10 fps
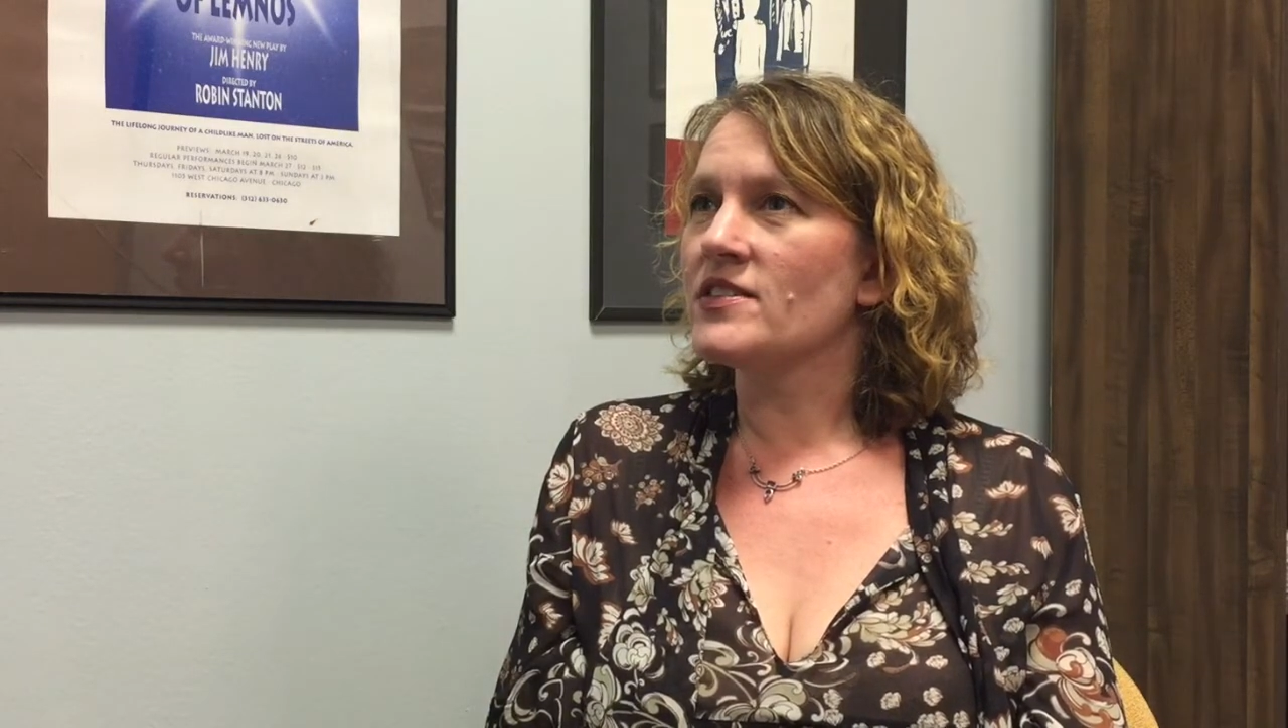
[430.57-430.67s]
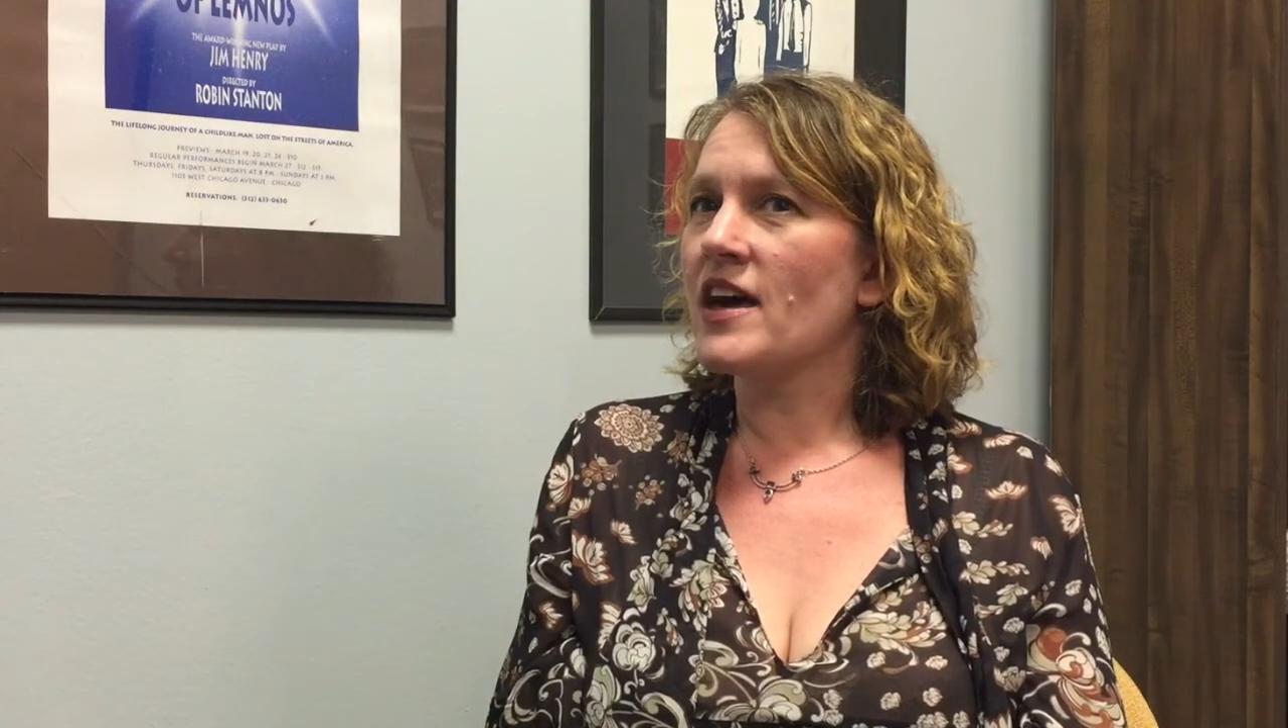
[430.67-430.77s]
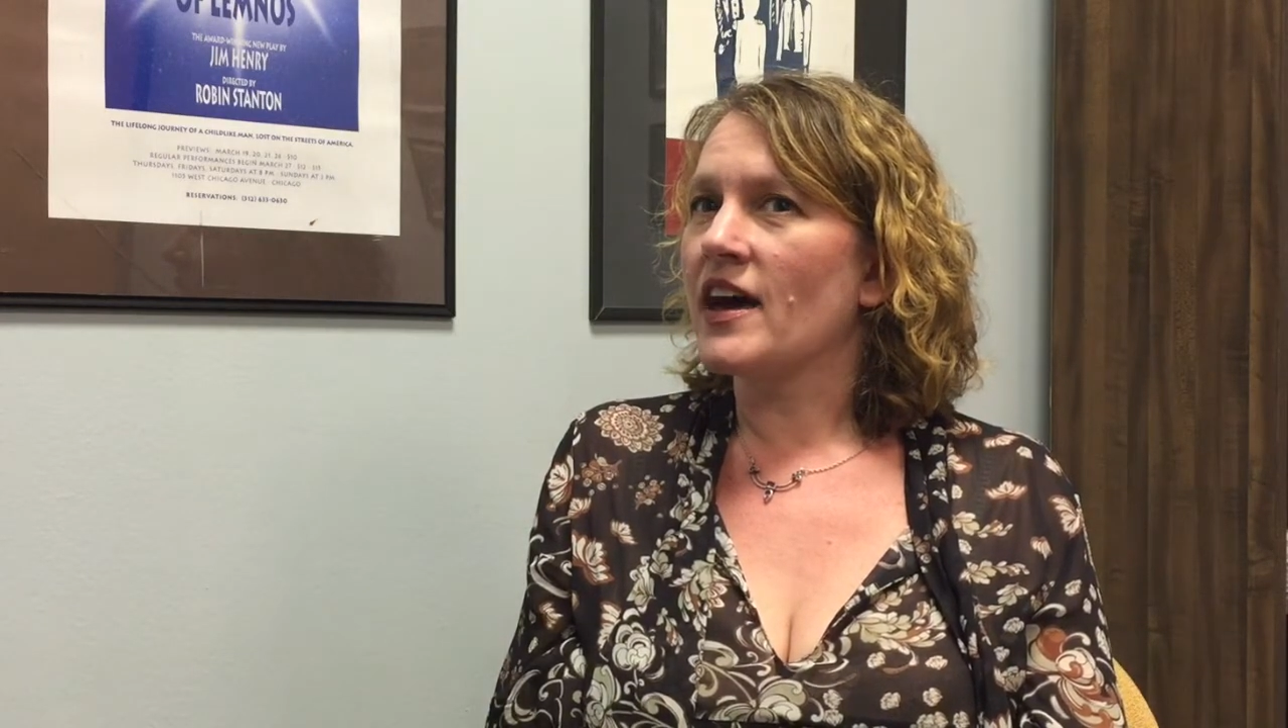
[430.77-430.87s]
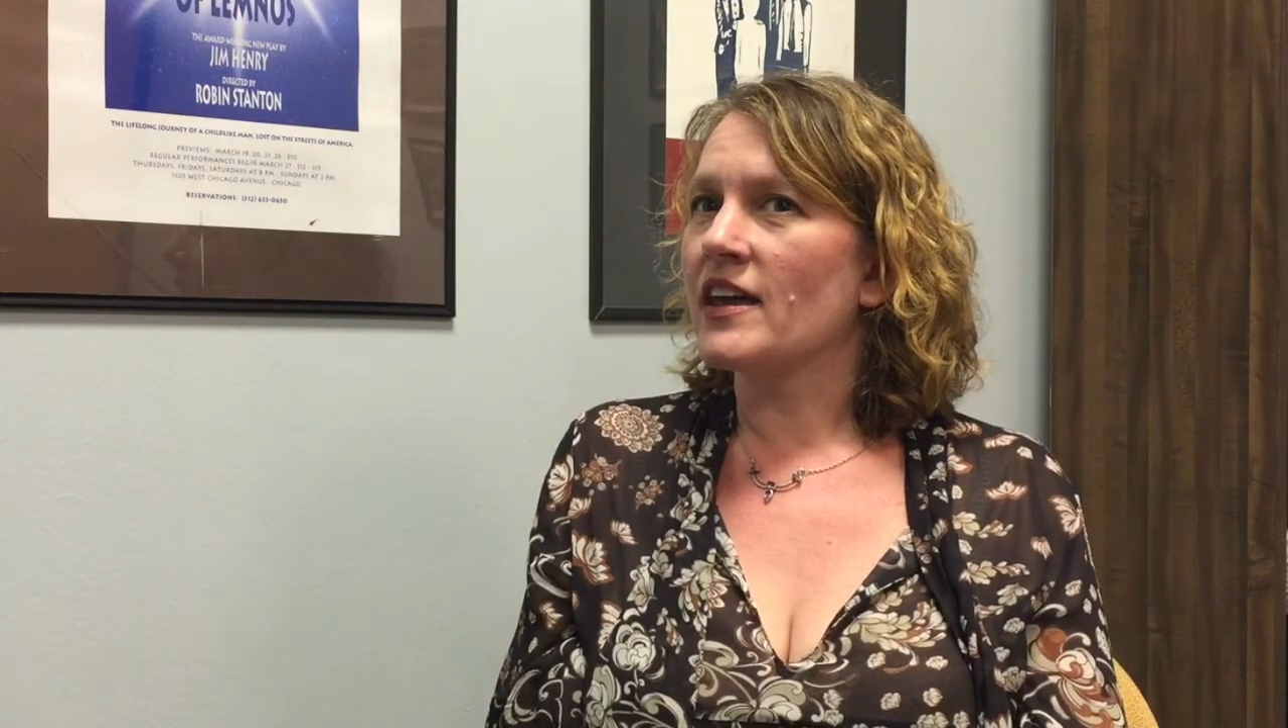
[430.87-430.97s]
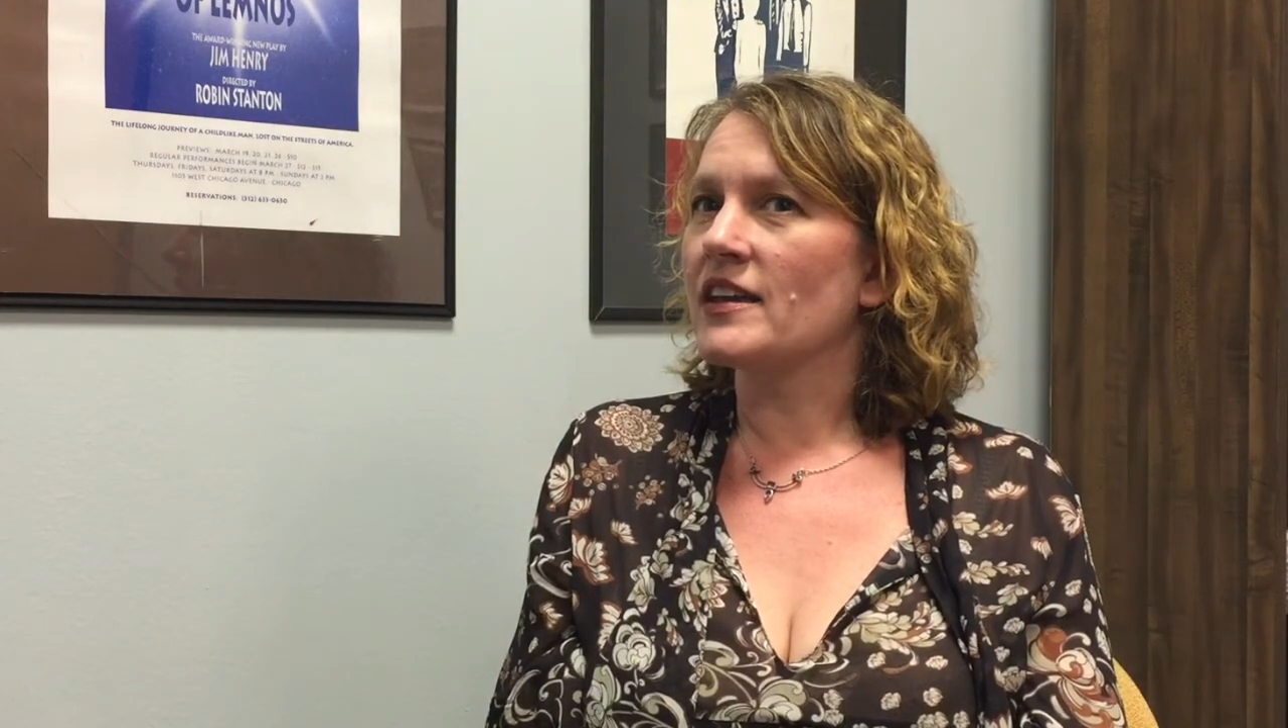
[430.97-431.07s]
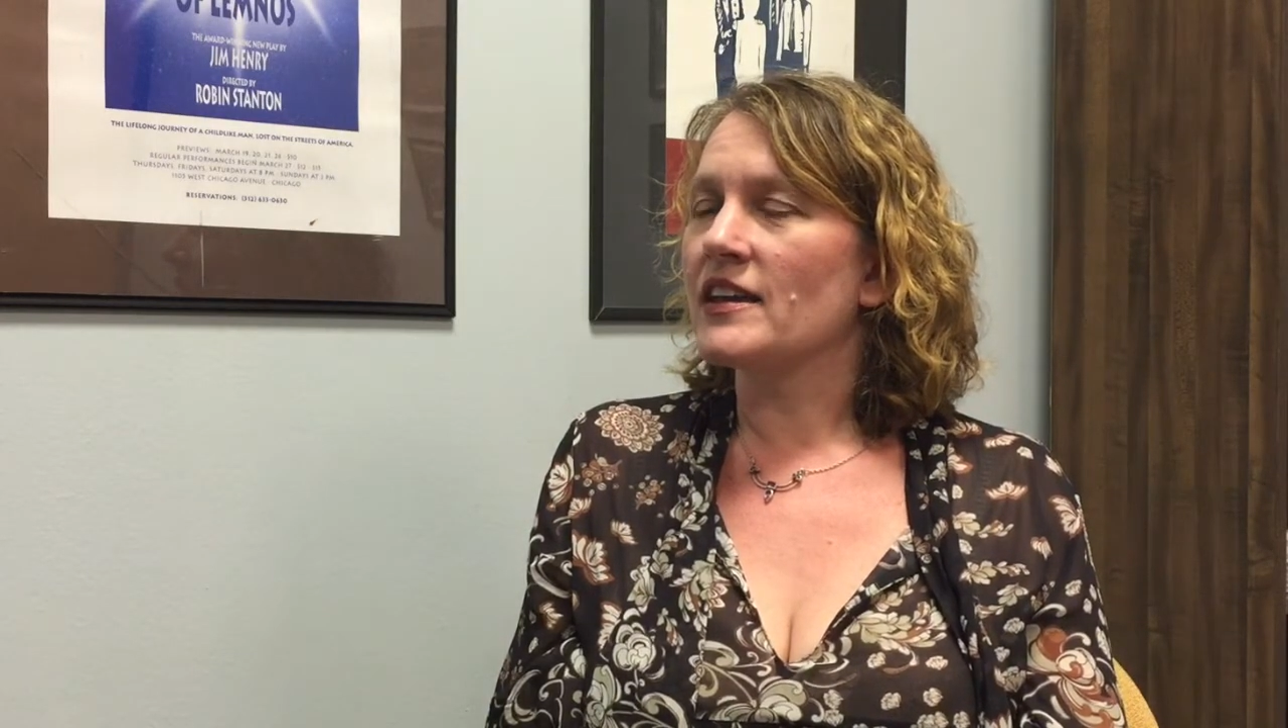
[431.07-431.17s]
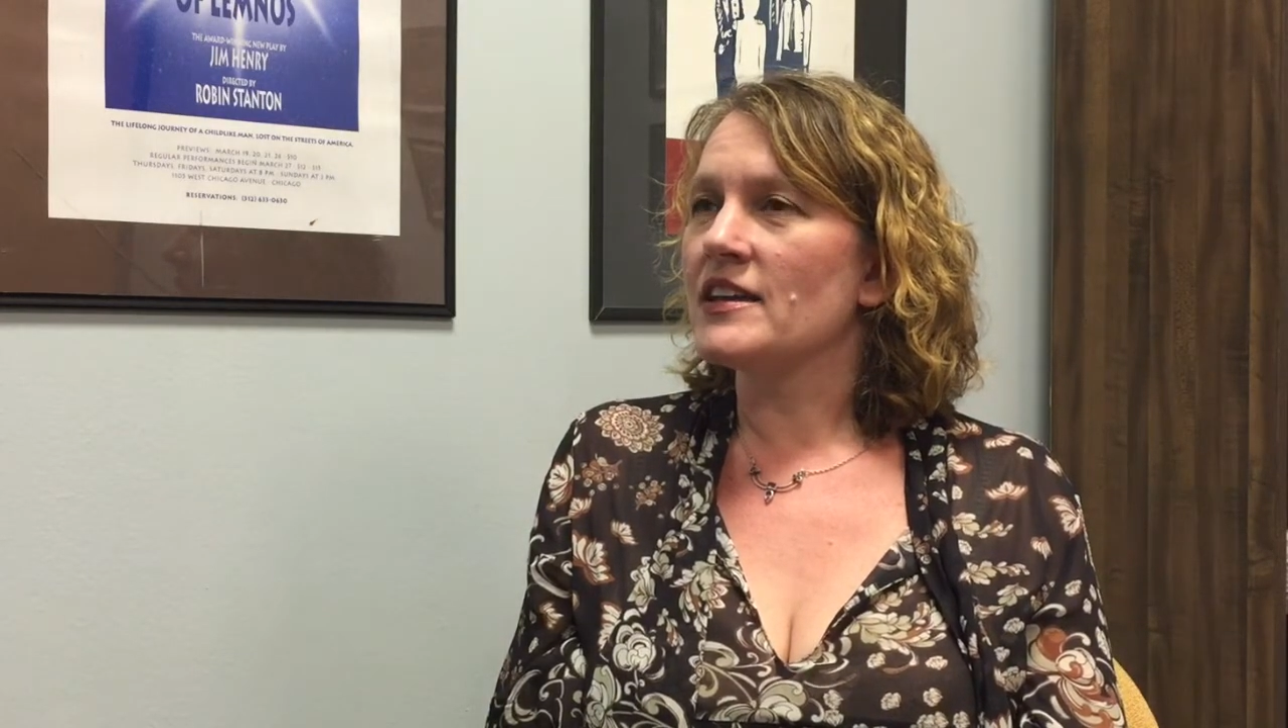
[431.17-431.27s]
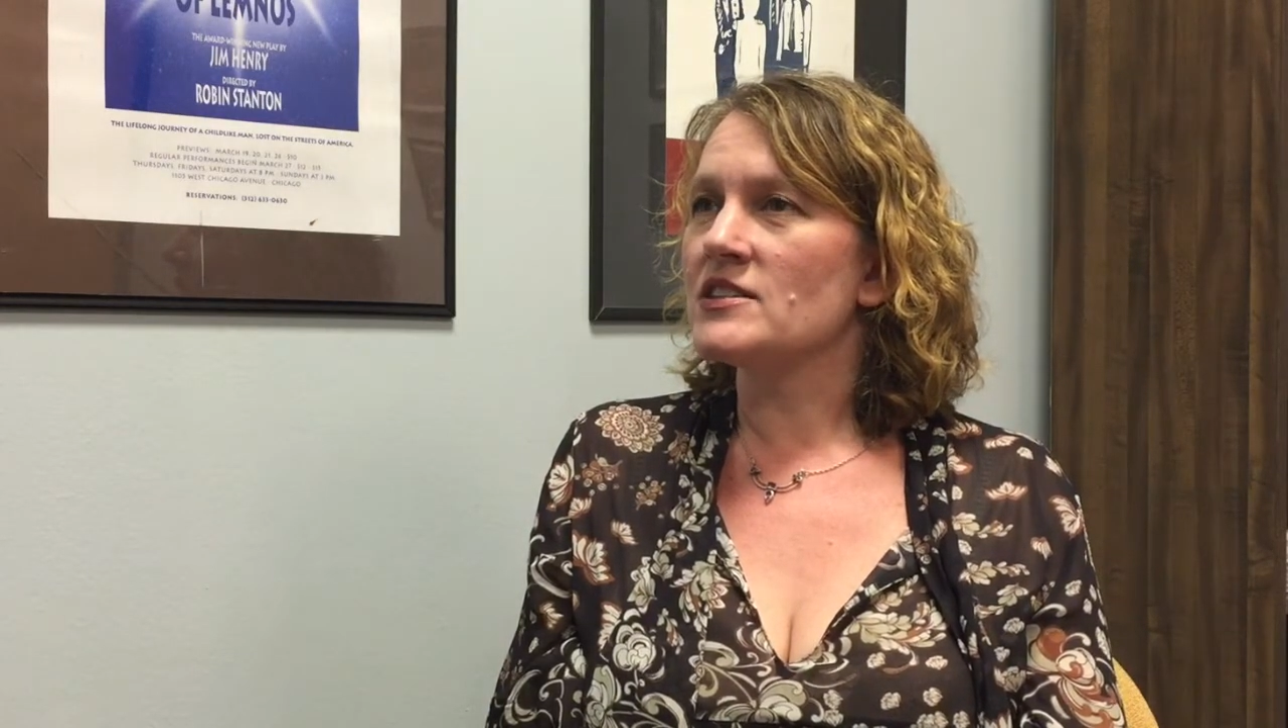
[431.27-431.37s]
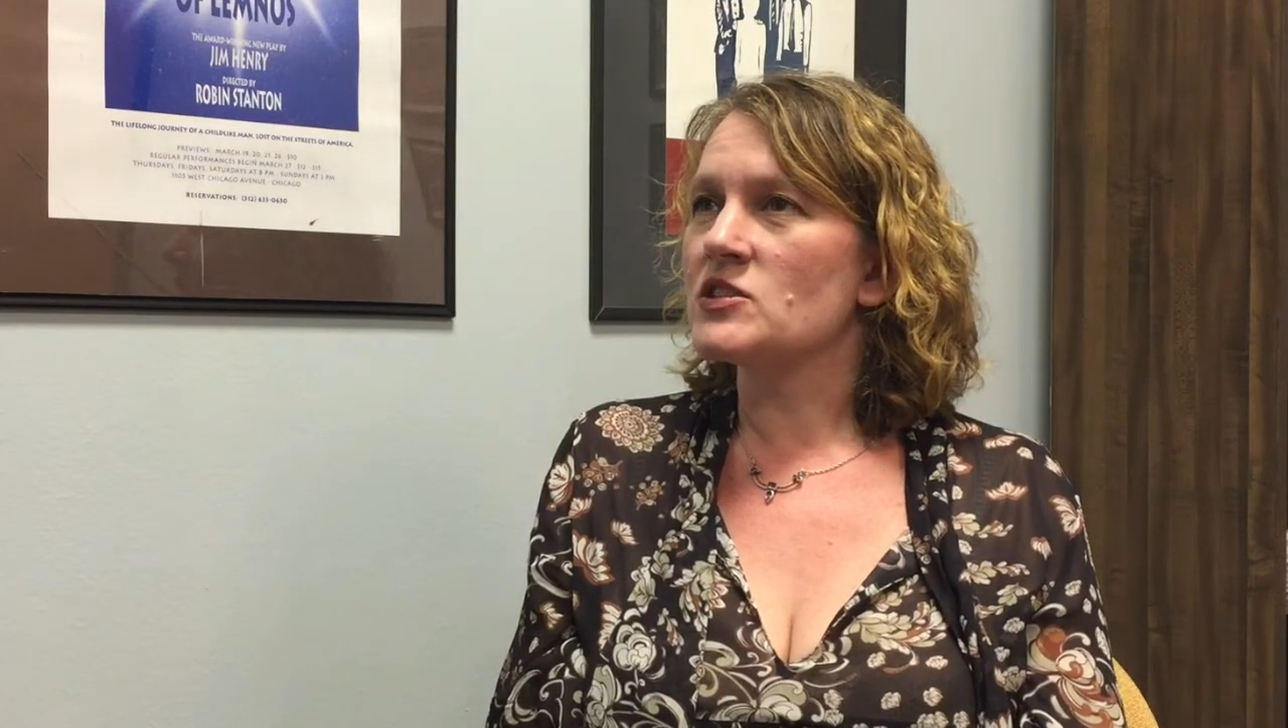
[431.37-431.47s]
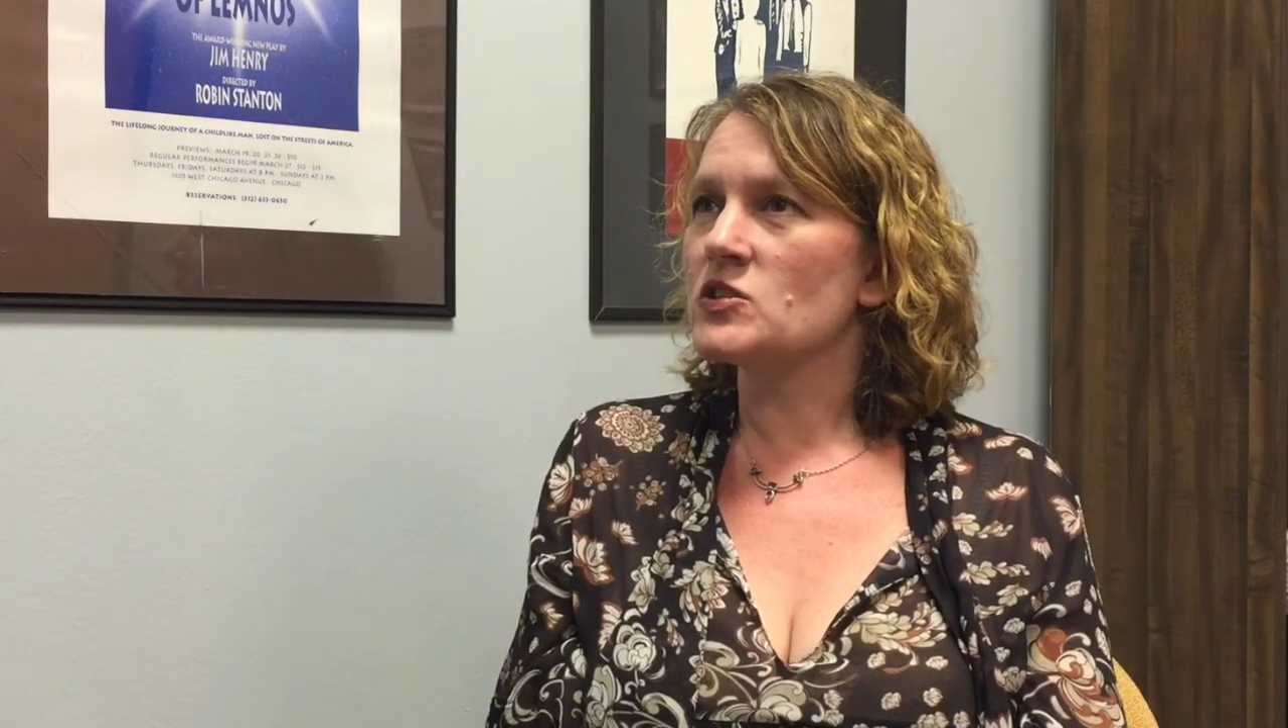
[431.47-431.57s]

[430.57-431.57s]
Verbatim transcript: that he's